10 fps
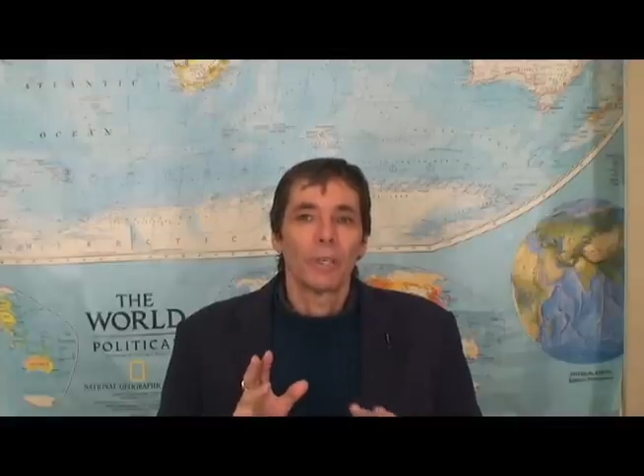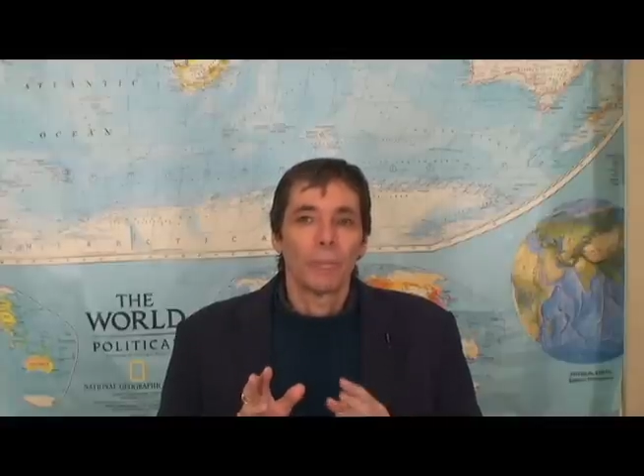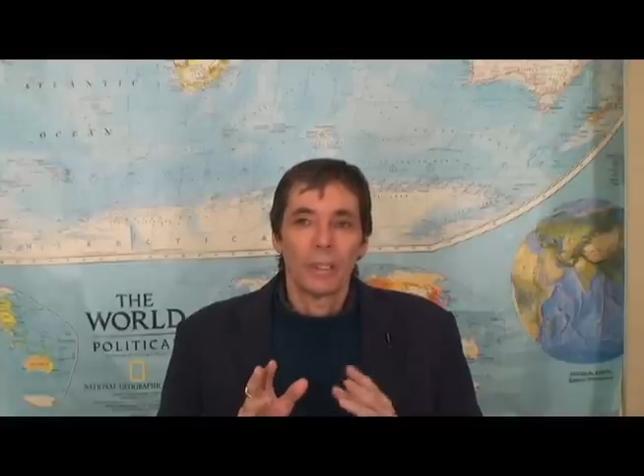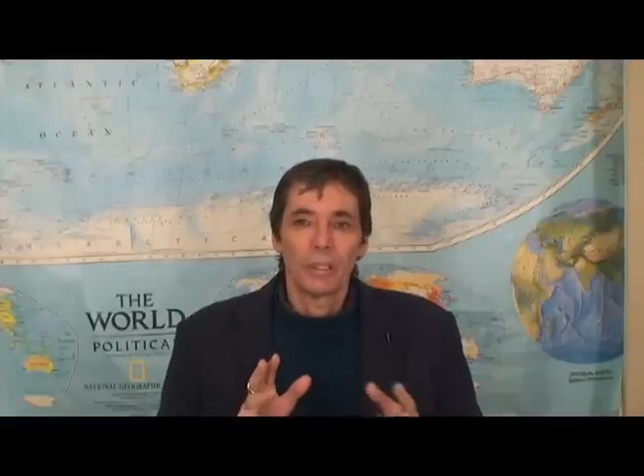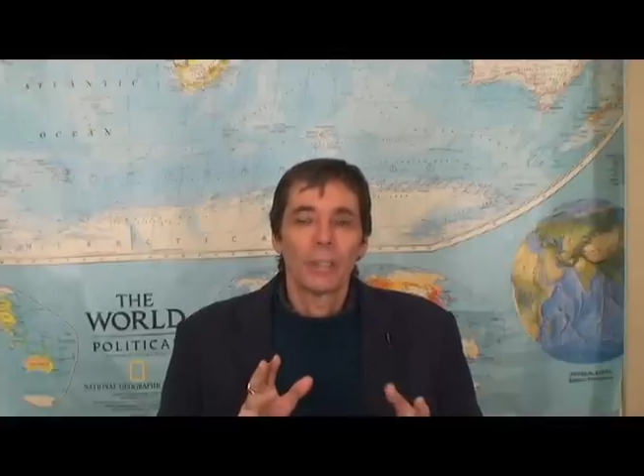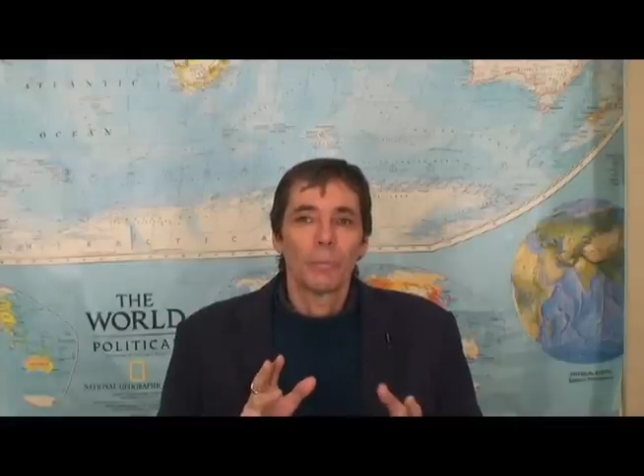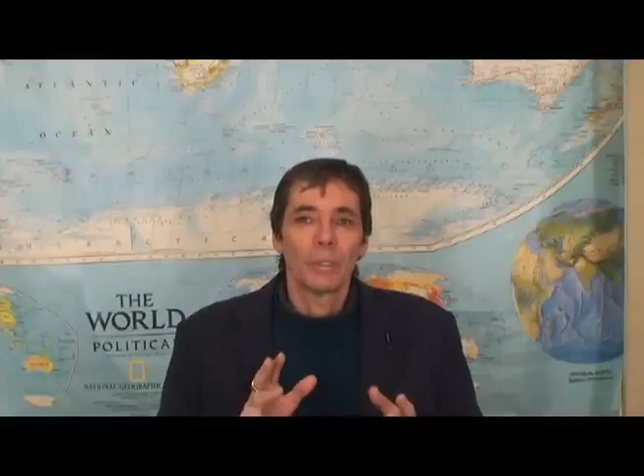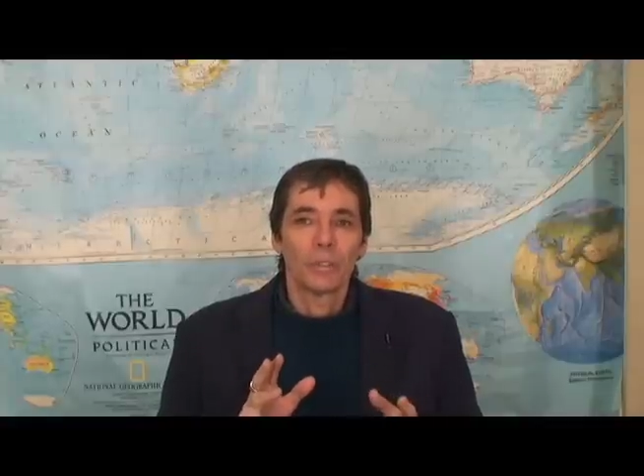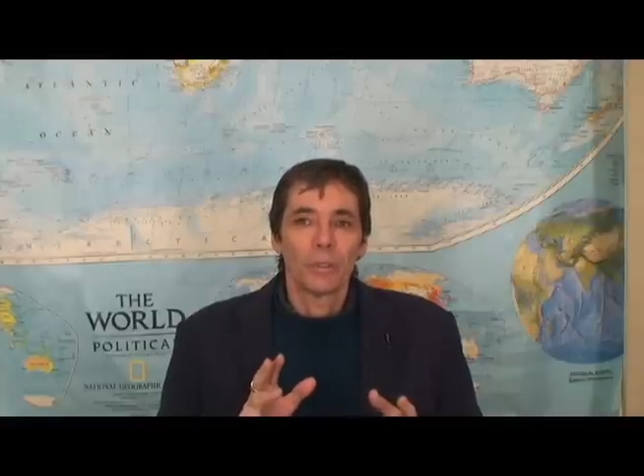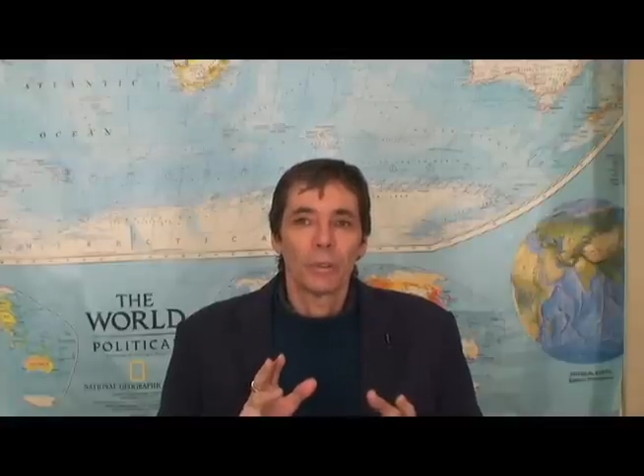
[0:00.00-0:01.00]
They're mainly
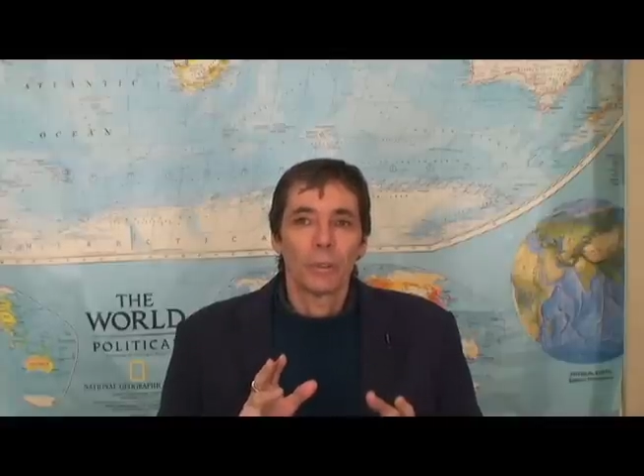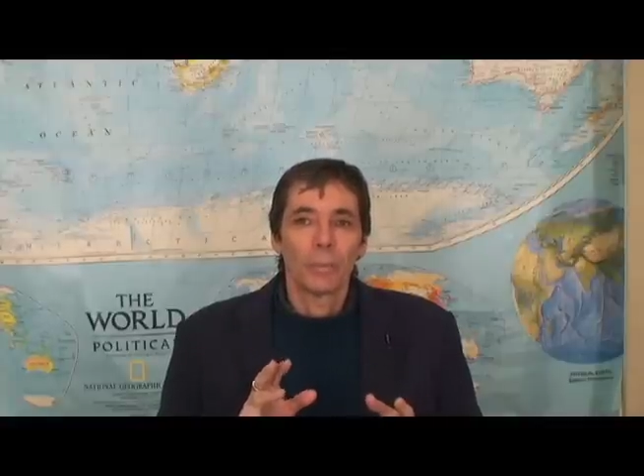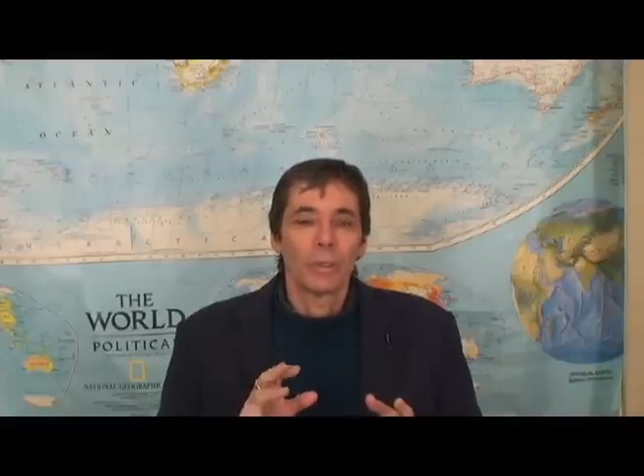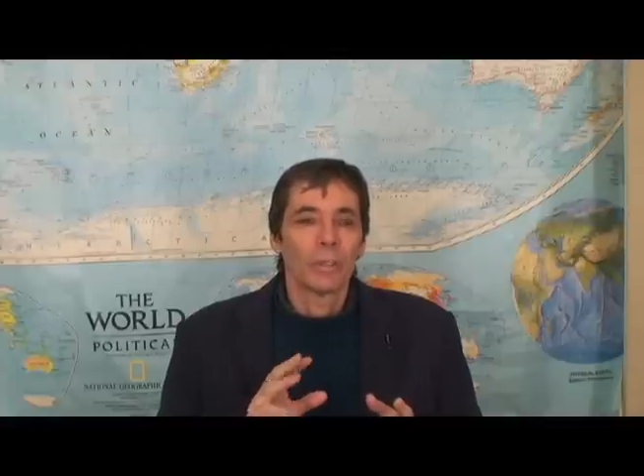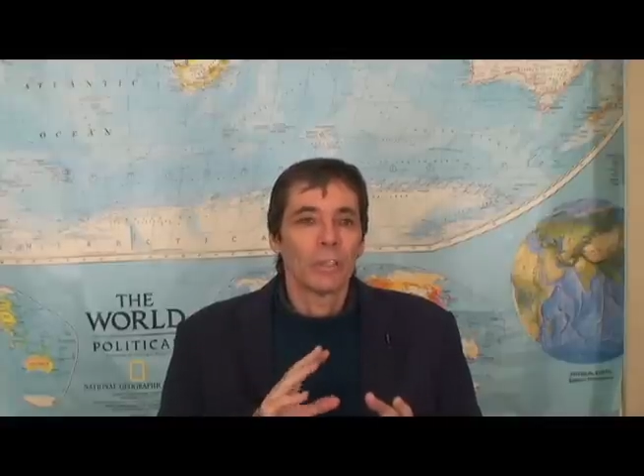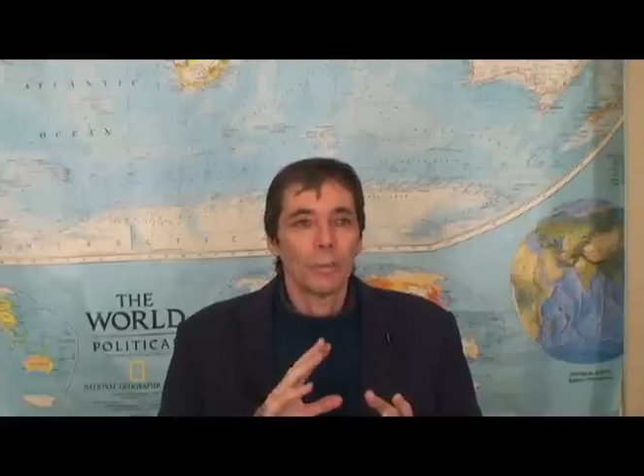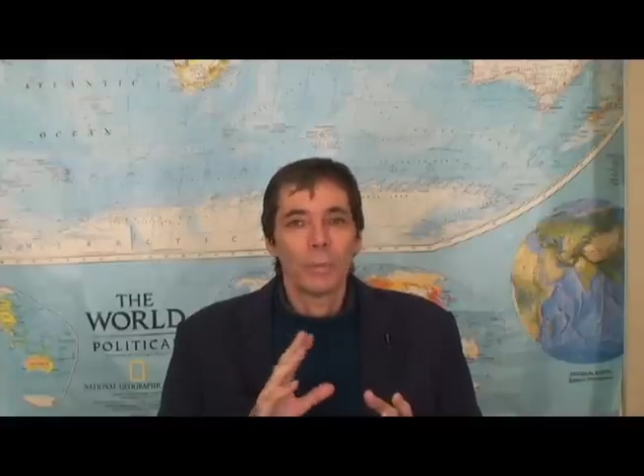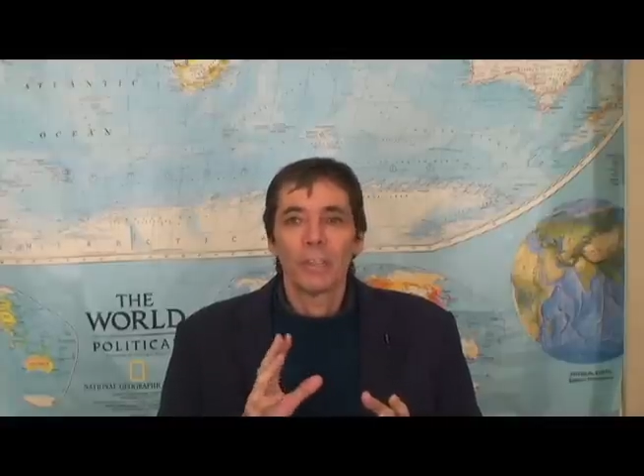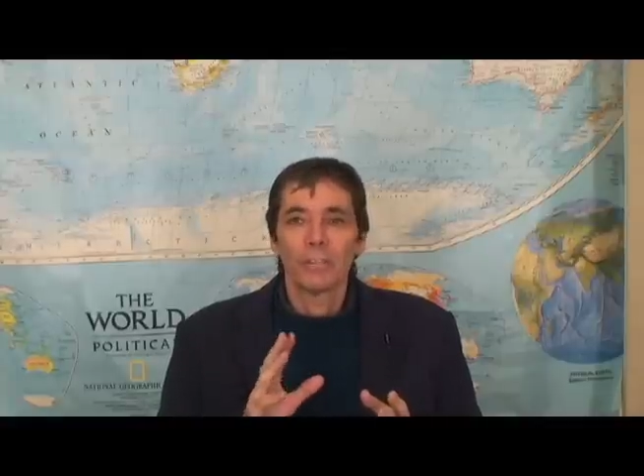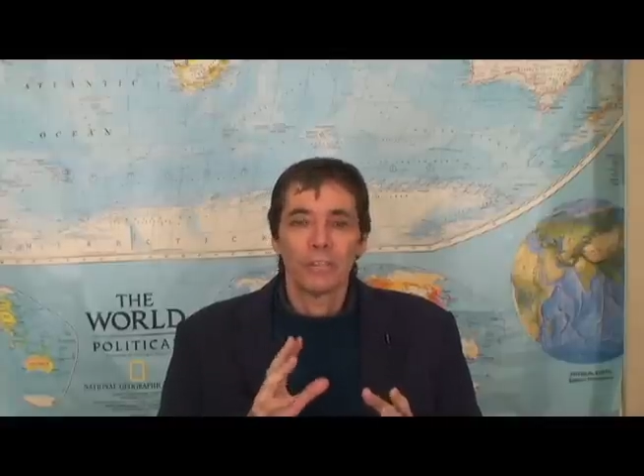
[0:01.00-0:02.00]
lipid soluble, a little
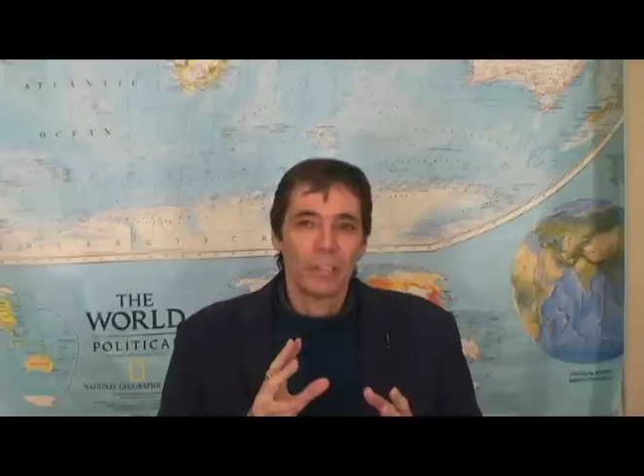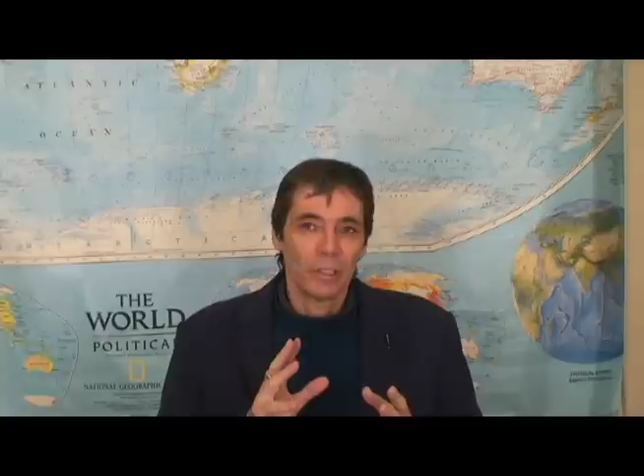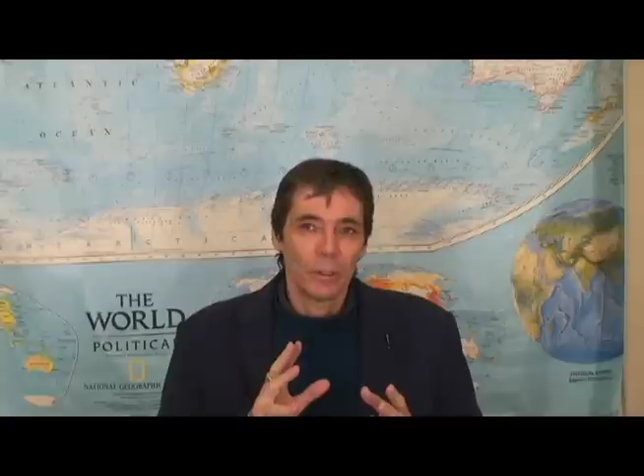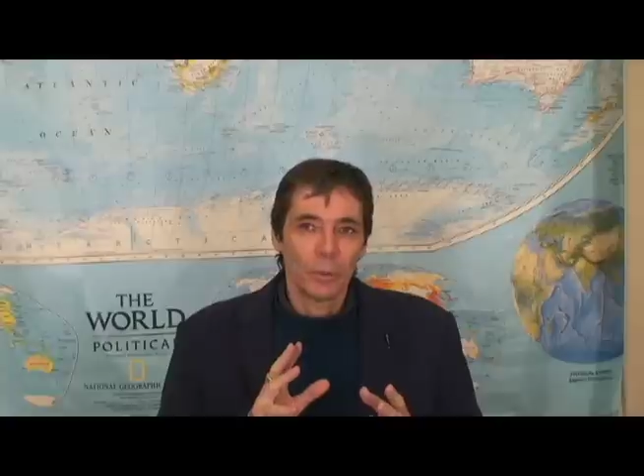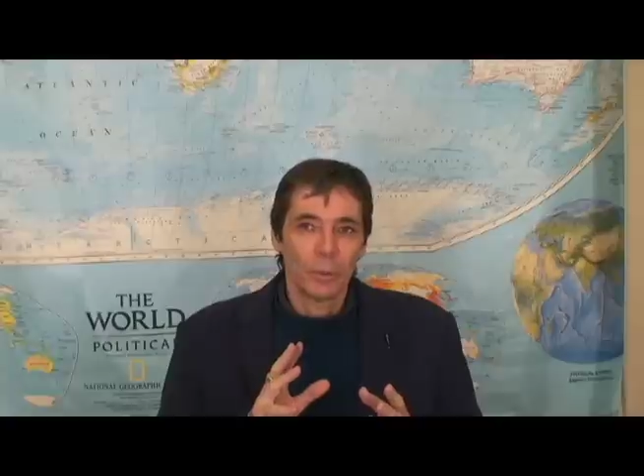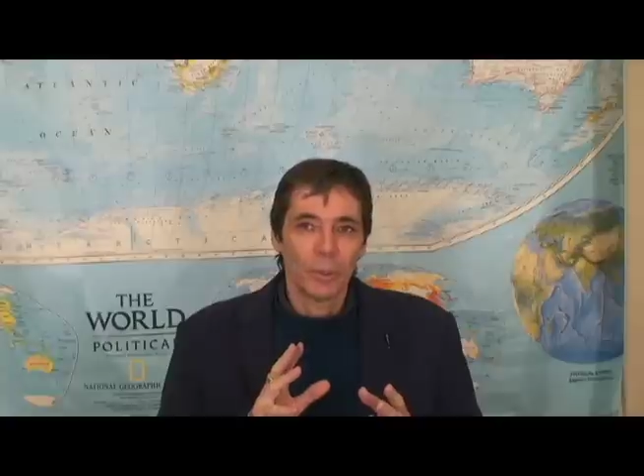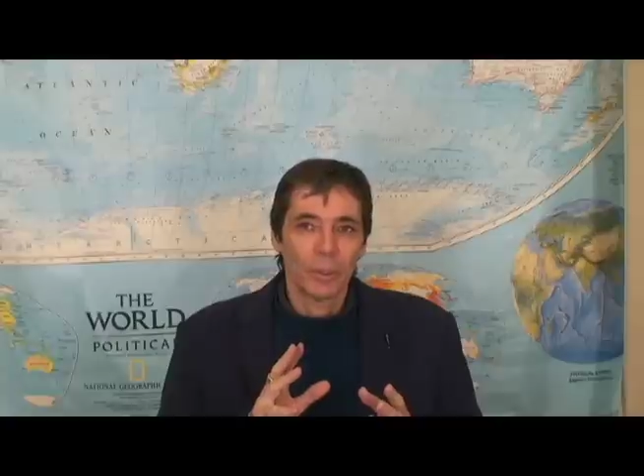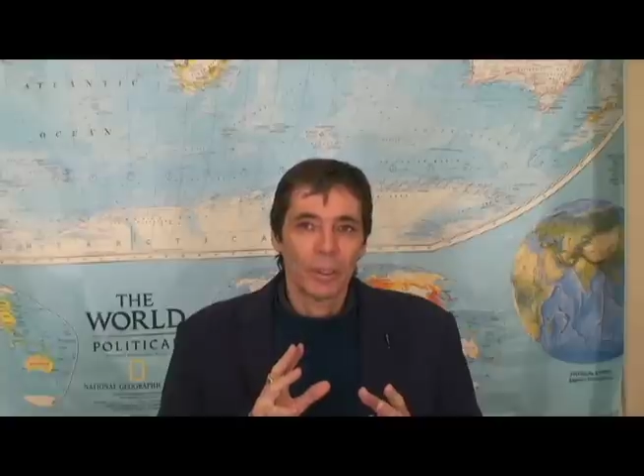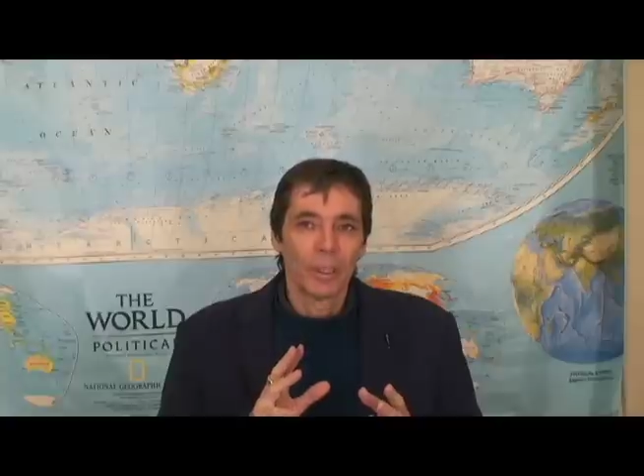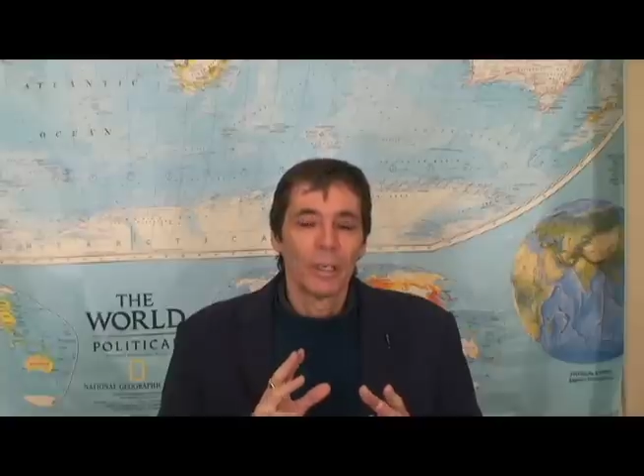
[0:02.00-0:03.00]
bit affinity to
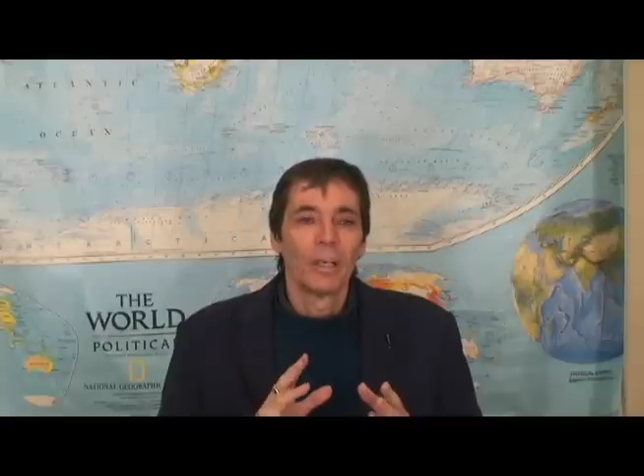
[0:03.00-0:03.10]
water,